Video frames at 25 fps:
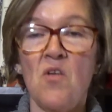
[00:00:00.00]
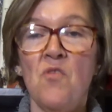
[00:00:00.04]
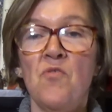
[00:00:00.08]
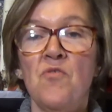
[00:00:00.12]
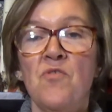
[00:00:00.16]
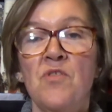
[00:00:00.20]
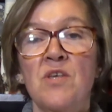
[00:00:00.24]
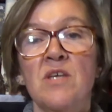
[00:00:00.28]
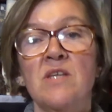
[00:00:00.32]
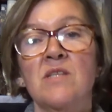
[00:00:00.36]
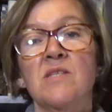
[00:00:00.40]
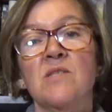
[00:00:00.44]

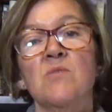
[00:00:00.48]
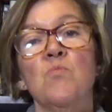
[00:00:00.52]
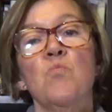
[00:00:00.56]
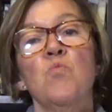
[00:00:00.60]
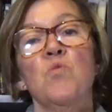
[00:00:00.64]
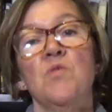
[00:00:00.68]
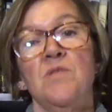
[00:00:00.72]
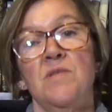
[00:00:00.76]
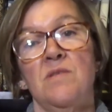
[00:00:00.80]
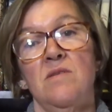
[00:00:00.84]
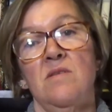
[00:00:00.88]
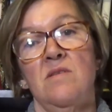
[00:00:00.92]
This
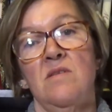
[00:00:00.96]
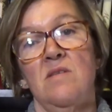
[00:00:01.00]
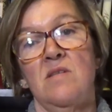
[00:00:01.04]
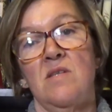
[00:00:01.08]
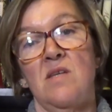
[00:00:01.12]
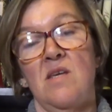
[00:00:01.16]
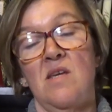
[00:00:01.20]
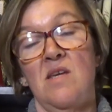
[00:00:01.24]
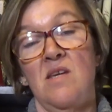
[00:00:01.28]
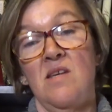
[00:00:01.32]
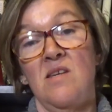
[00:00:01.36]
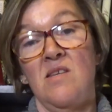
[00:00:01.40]
wasn't
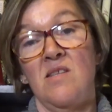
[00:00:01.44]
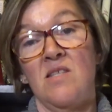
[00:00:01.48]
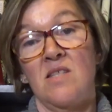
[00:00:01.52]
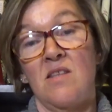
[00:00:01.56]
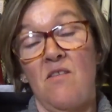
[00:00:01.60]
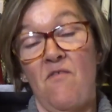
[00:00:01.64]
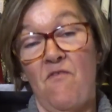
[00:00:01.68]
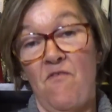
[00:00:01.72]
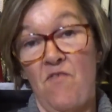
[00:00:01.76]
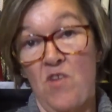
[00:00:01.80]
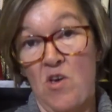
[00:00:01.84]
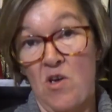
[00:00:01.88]
his
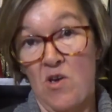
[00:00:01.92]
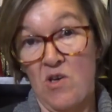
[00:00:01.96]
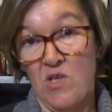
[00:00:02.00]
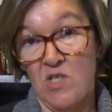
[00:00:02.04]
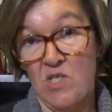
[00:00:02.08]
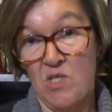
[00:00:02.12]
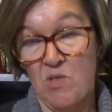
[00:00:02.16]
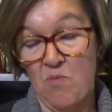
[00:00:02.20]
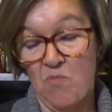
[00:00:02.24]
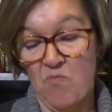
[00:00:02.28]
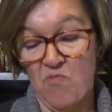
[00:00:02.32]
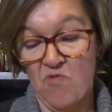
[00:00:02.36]

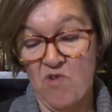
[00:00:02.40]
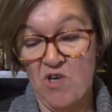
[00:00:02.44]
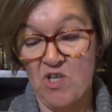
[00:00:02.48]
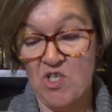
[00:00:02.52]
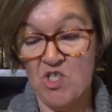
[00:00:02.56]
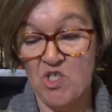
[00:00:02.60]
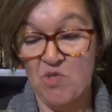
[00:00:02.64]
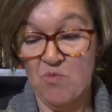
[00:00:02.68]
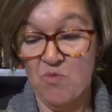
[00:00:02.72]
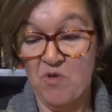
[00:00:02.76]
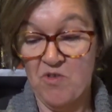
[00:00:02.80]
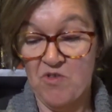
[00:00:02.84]
first
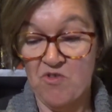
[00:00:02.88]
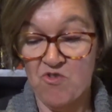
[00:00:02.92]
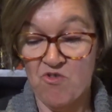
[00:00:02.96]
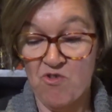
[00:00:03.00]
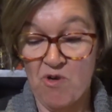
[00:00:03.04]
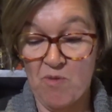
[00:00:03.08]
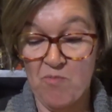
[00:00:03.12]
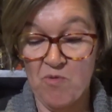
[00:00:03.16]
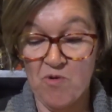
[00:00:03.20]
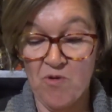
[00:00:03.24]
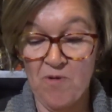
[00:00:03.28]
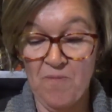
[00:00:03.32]
brush with
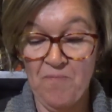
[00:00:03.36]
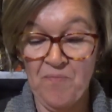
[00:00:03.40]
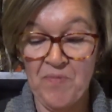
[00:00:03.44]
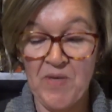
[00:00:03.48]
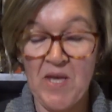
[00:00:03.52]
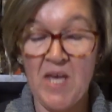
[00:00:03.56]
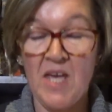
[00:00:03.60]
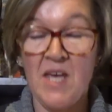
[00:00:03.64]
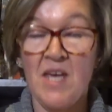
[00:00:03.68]
trouble.